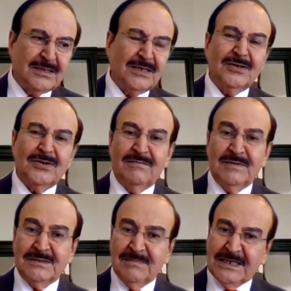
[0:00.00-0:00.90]
tenure
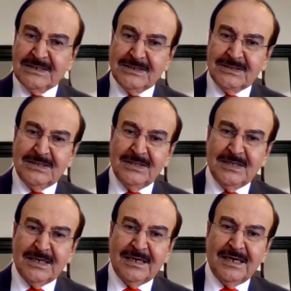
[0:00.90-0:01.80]
of His Majesty
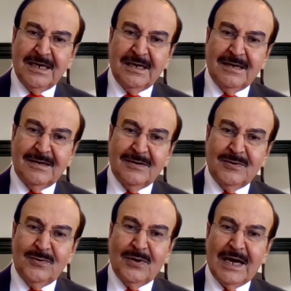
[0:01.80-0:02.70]
the King,
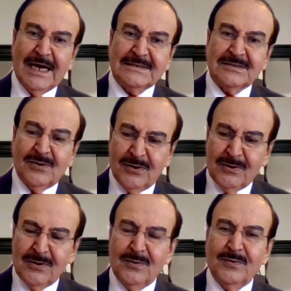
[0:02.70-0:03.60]
who has
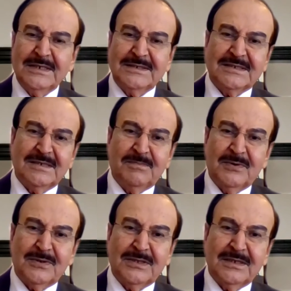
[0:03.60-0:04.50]
always
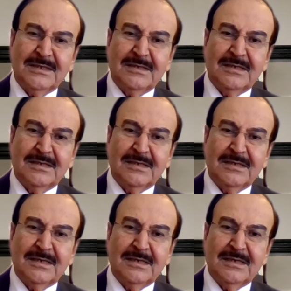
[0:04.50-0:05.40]
supported
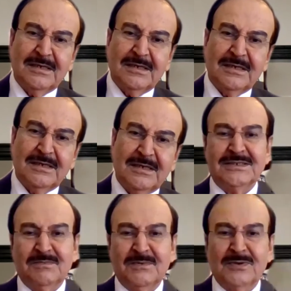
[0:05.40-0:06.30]
me
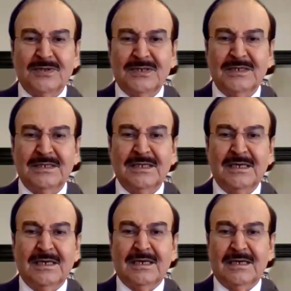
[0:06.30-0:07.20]
and supported
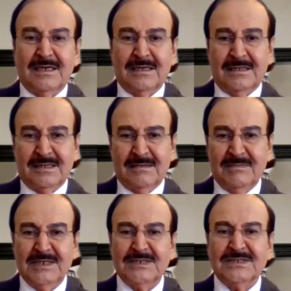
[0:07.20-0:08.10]
the
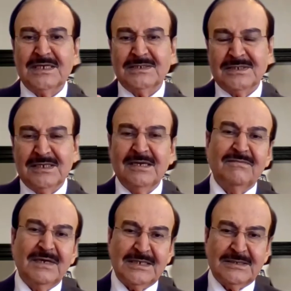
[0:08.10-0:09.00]
ministers in
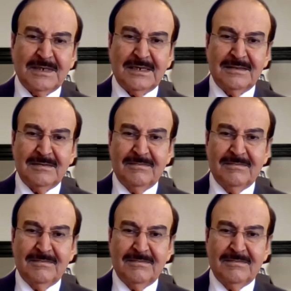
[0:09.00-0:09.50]
every aspect.